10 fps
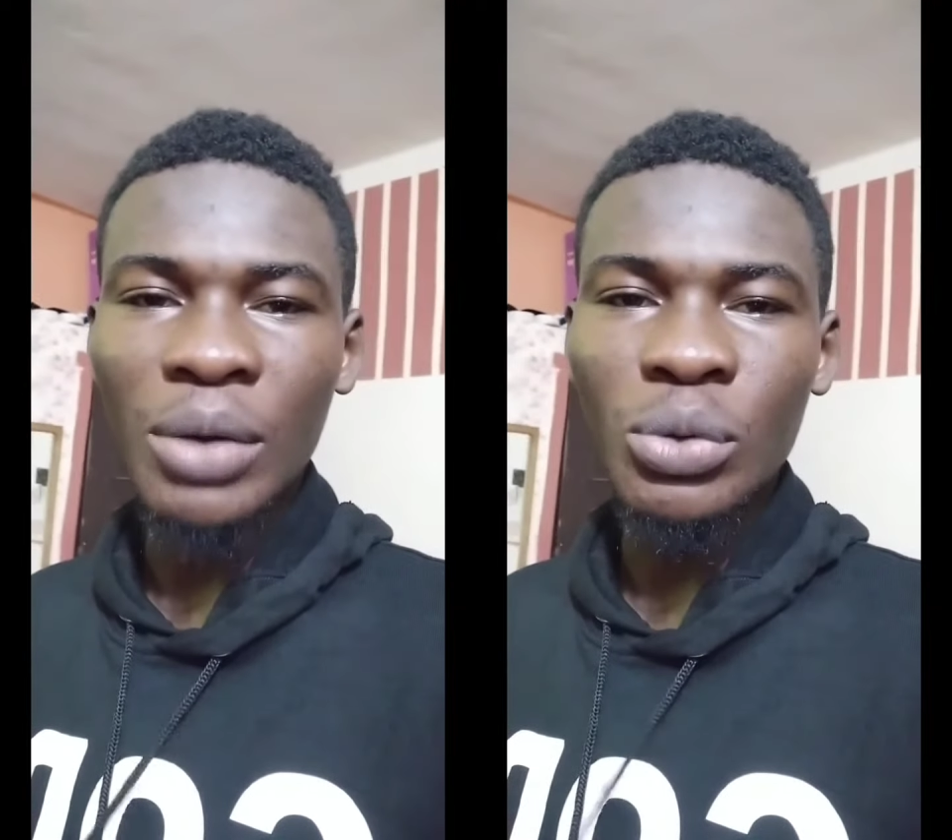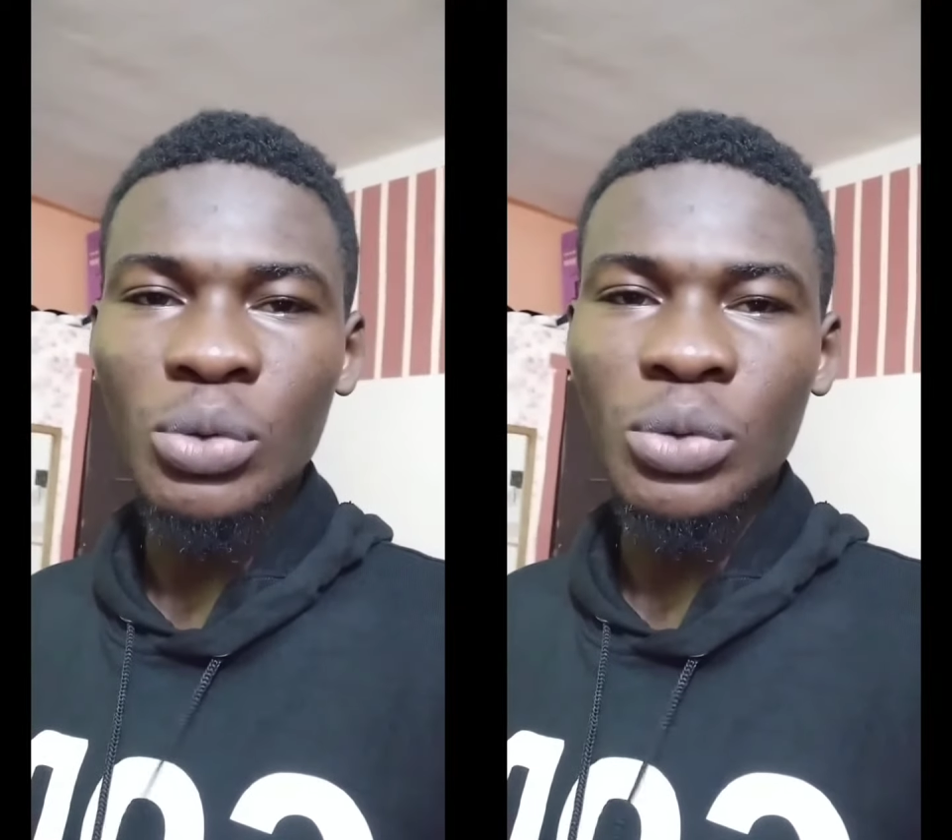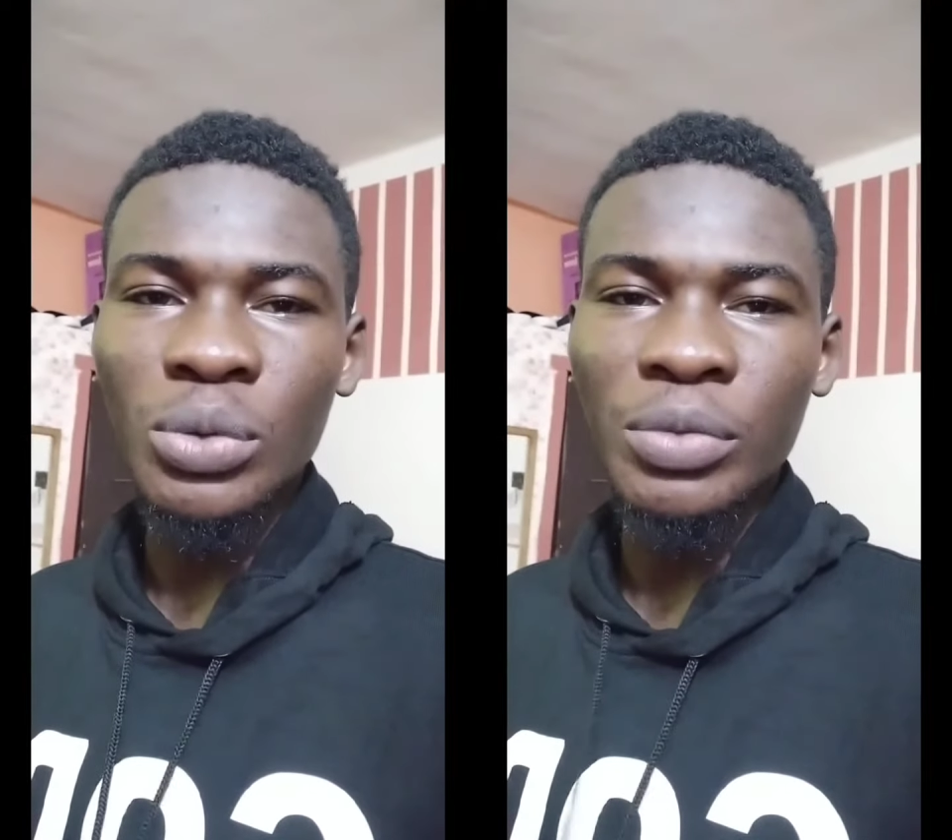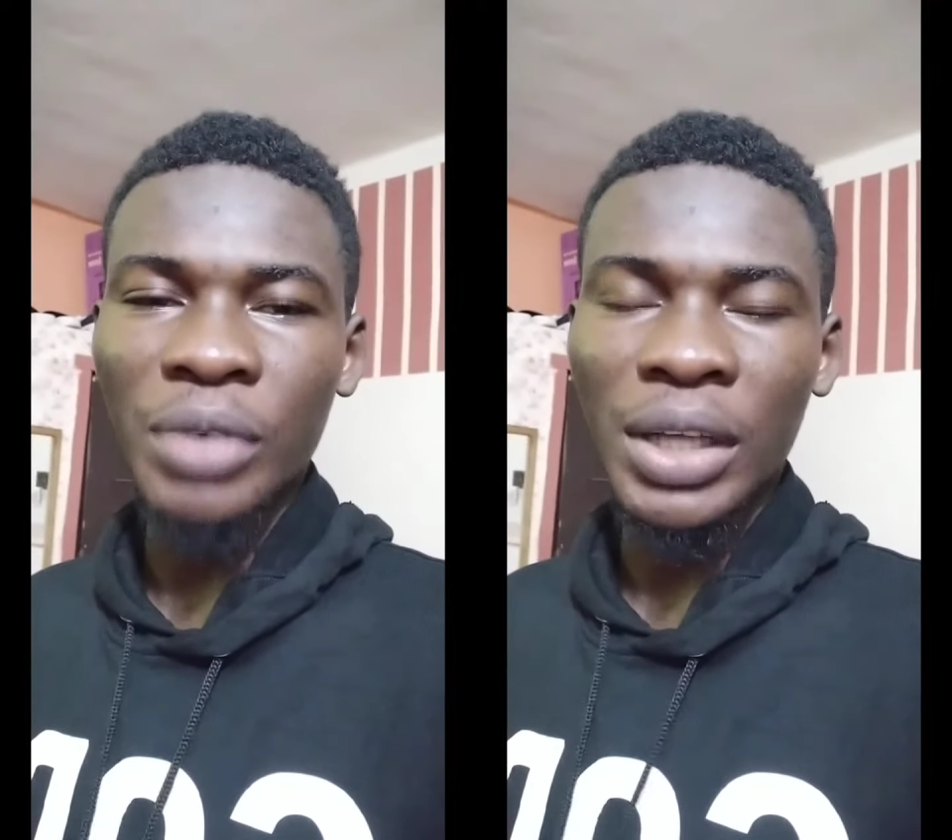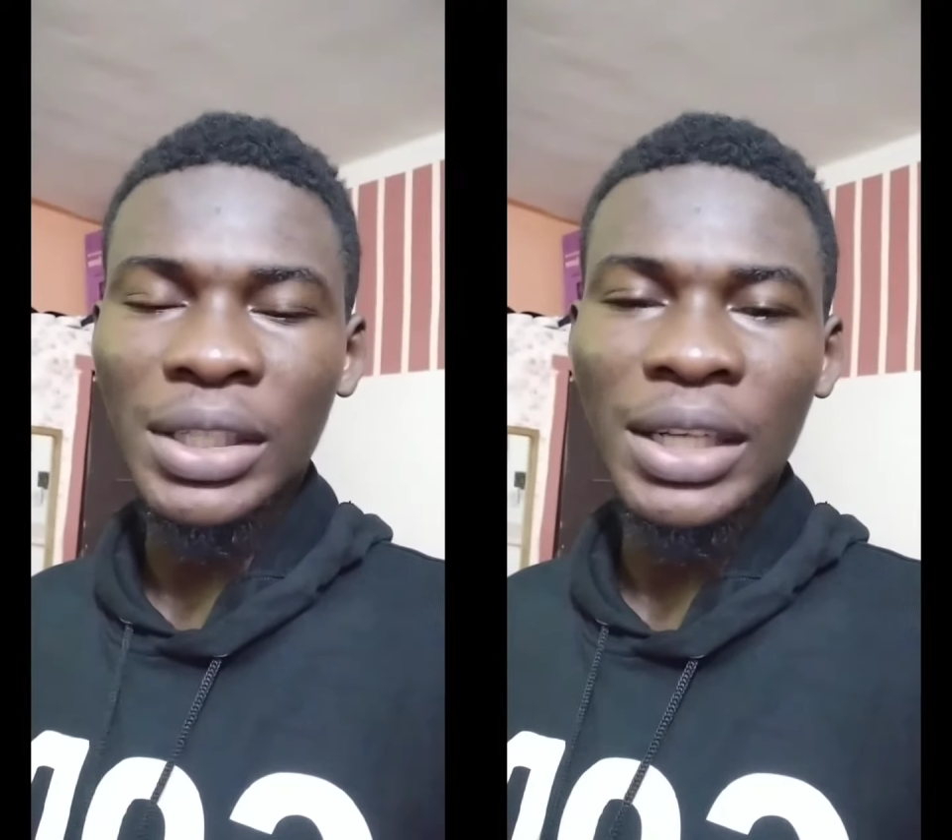
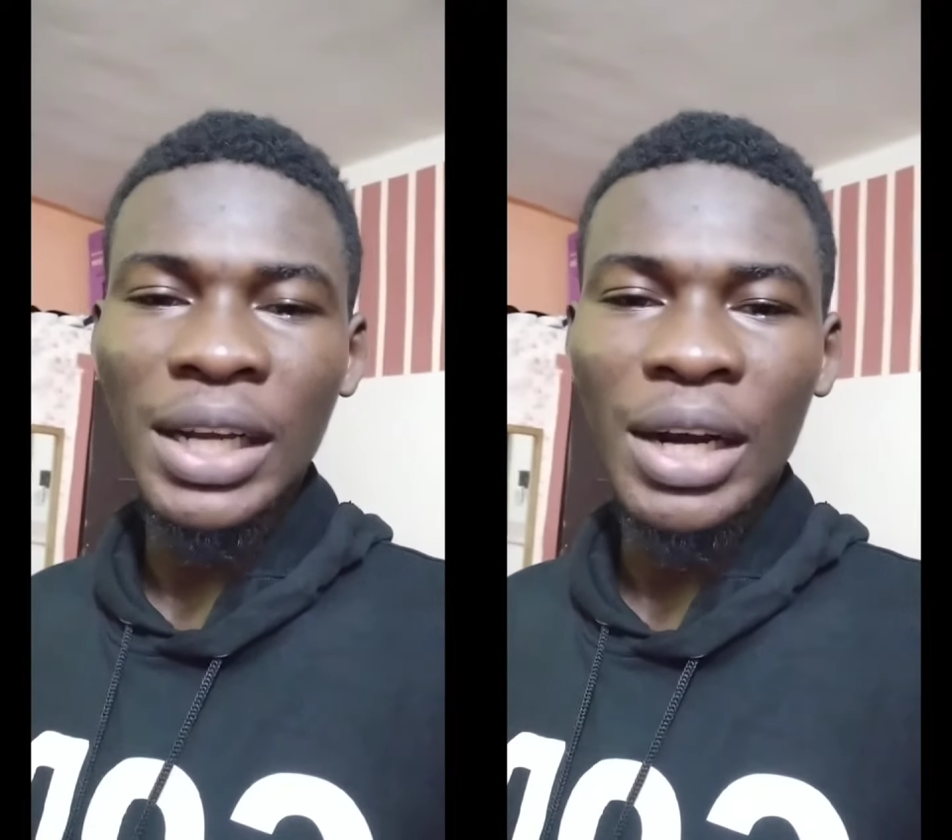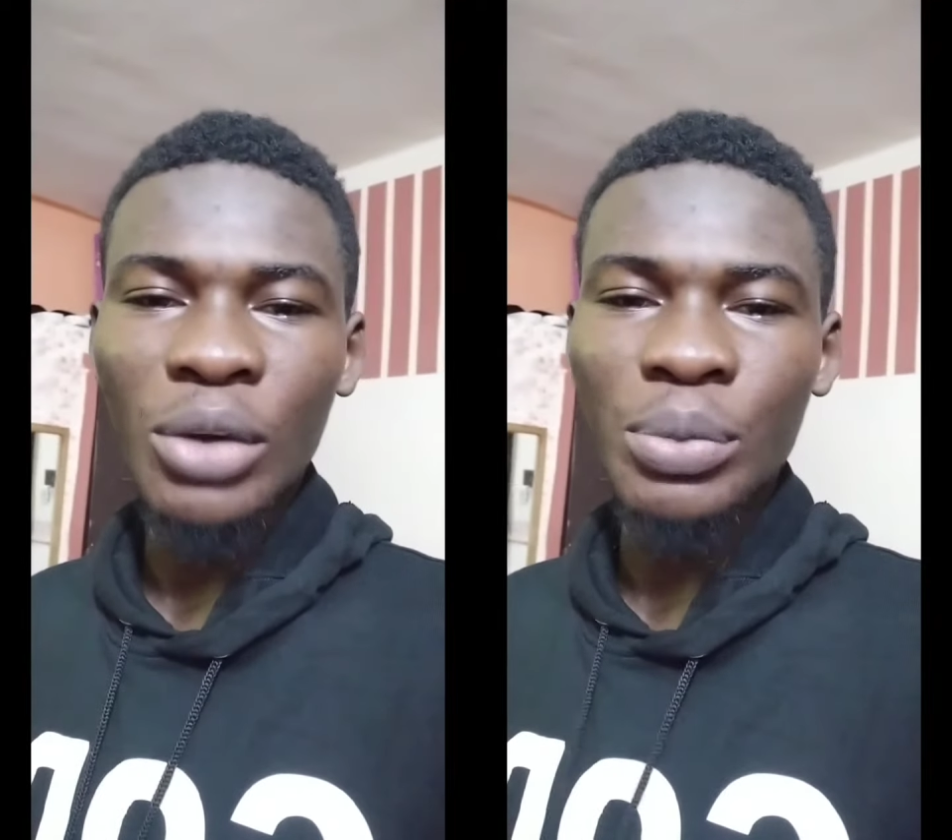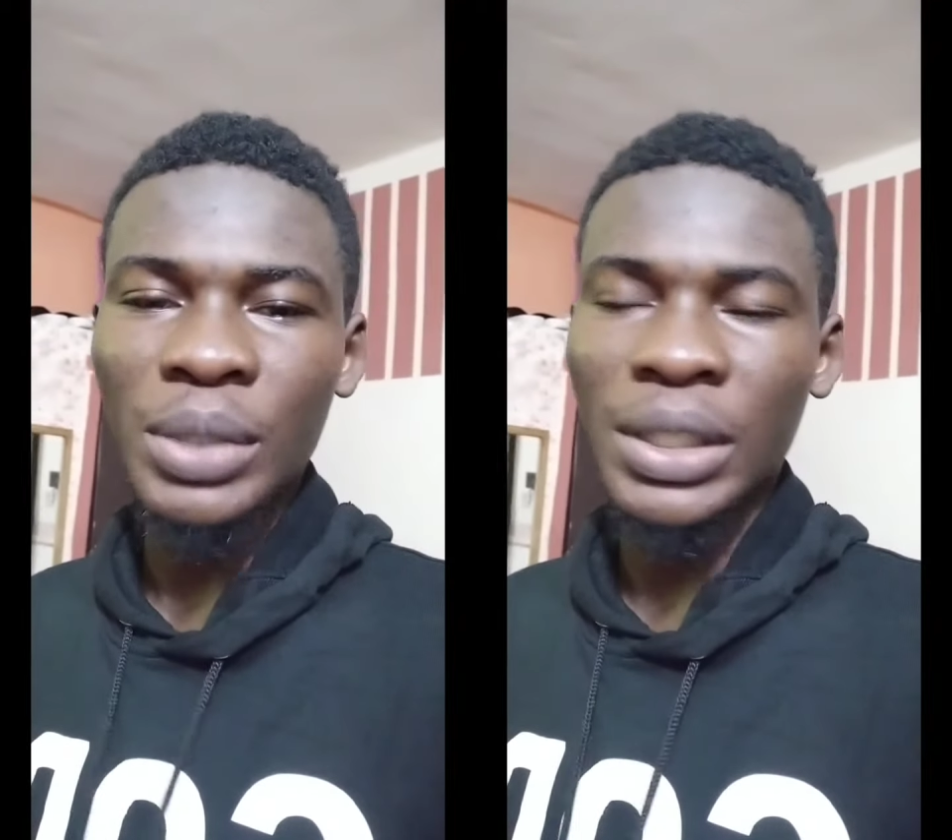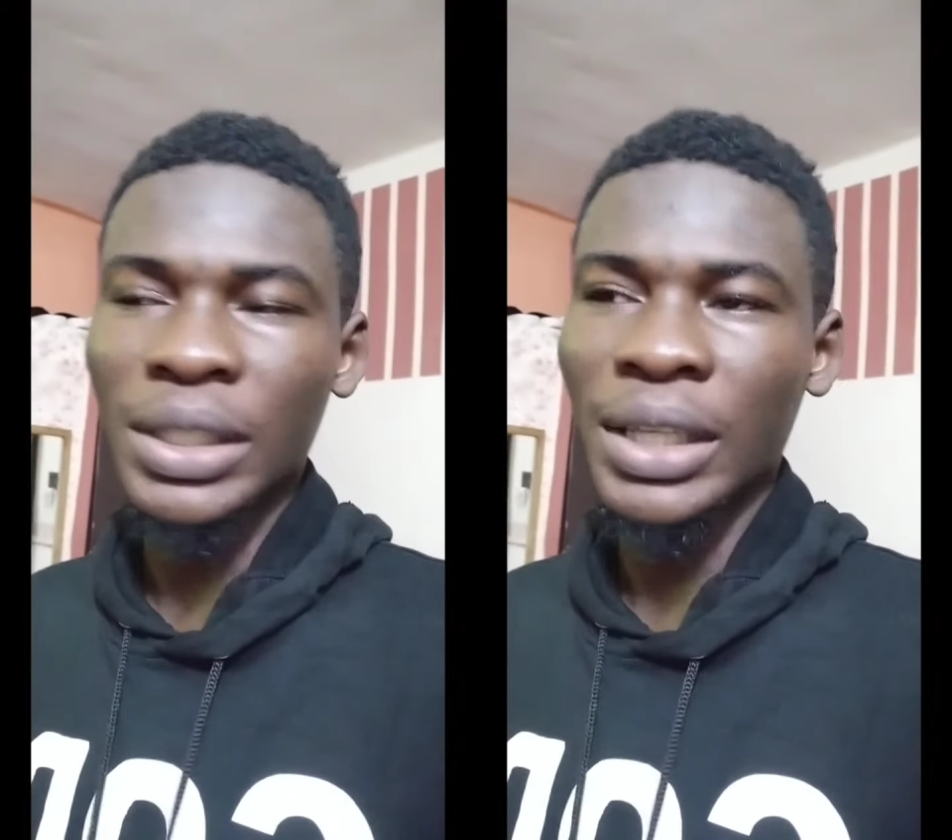will be